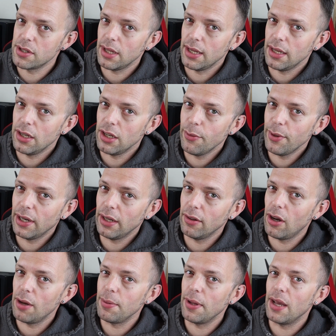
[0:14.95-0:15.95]
The New England
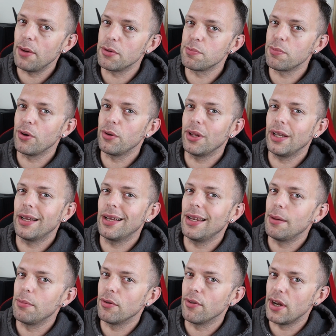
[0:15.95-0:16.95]
IPA was brewed in
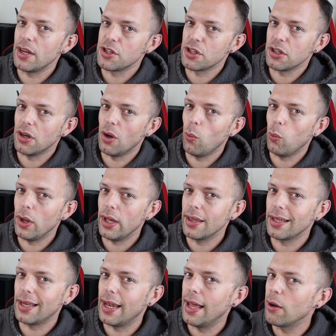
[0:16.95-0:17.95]
collaboration
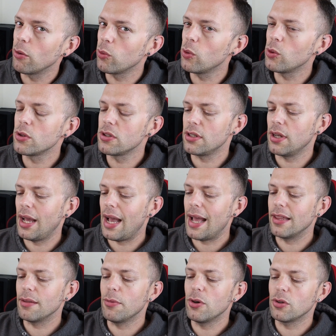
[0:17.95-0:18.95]
with Cloudwater
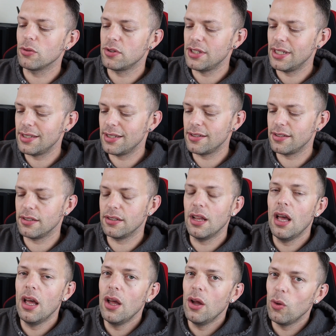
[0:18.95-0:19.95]
and the Model
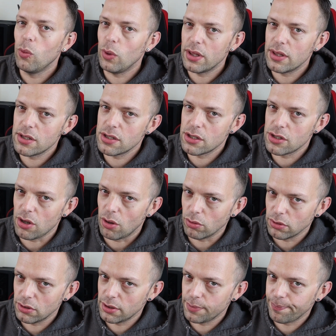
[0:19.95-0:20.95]
Citizen with
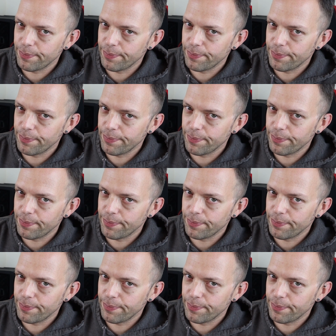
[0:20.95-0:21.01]
Salt.